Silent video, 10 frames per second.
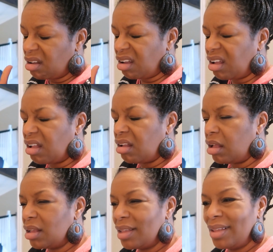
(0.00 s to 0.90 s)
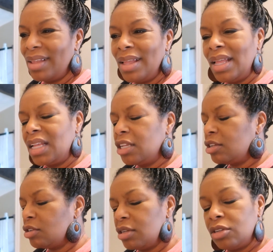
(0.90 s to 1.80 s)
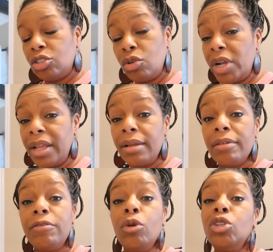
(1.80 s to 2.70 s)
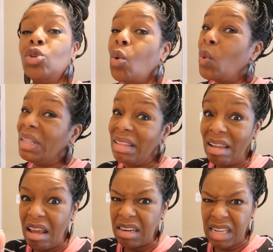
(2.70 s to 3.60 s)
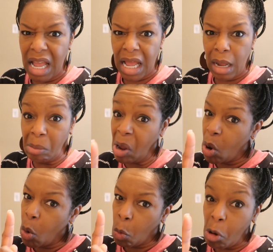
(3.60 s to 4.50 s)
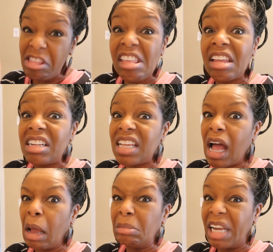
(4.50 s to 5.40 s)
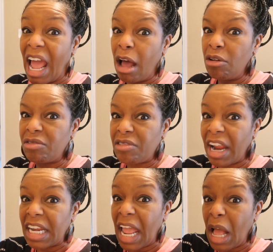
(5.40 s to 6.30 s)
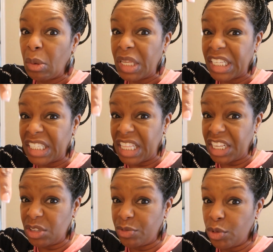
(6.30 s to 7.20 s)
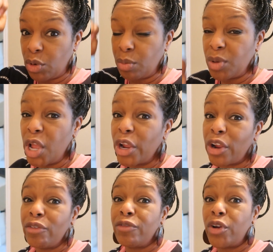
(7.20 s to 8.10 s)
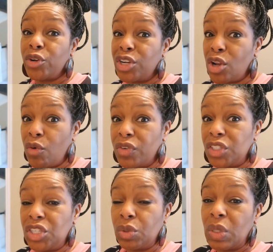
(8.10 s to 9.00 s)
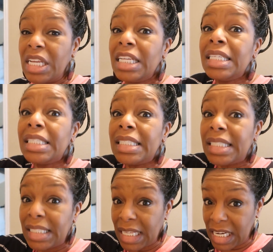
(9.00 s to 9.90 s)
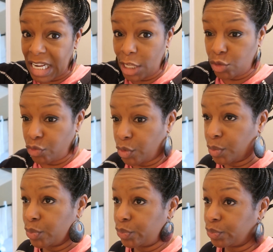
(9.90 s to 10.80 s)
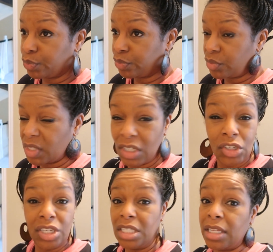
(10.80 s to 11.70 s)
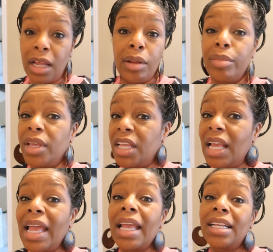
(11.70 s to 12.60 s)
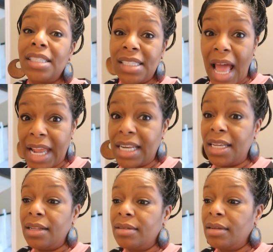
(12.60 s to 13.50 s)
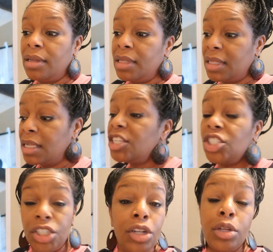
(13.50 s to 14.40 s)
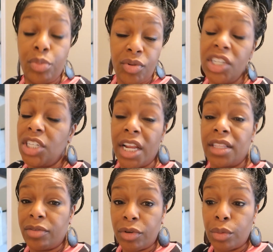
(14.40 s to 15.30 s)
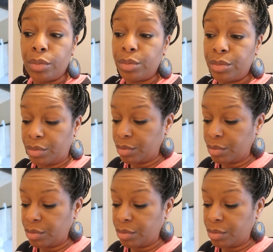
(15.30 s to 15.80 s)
Oh, Joy, focus on one thing at a time. One thing at a time. Now, right now, is this room. Converting it over to Sydni's room. She's gonna be excited. She'll appreciate the room.